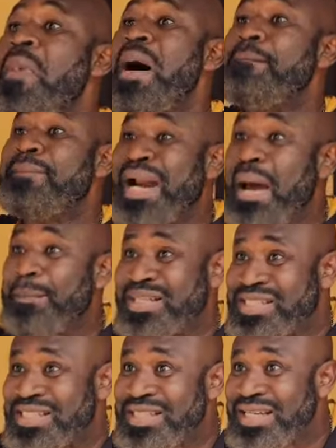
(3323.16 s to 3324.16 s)

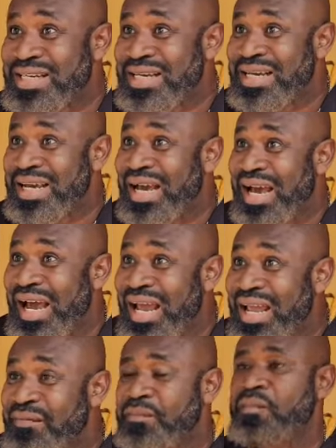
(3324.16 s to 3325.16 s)
Omambara person.
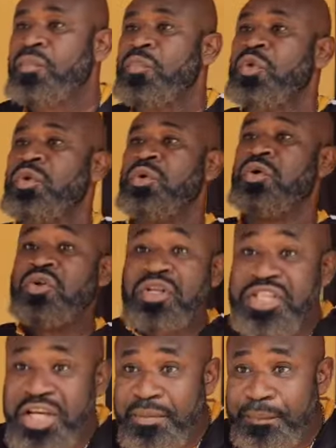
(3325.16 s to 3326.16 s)
Eh?
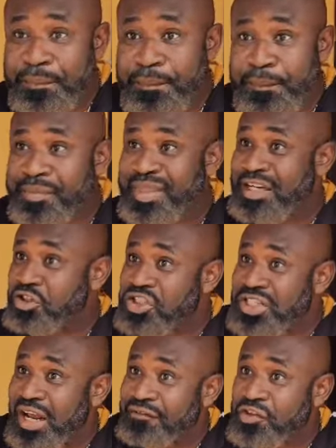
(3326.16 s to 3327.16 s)
Not him
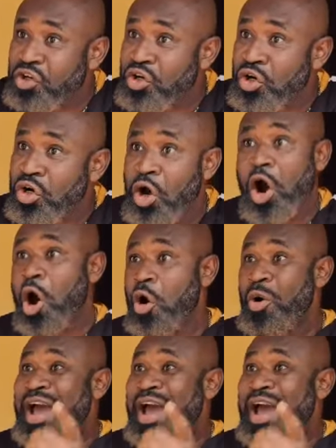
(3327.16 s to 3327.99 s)
that just left,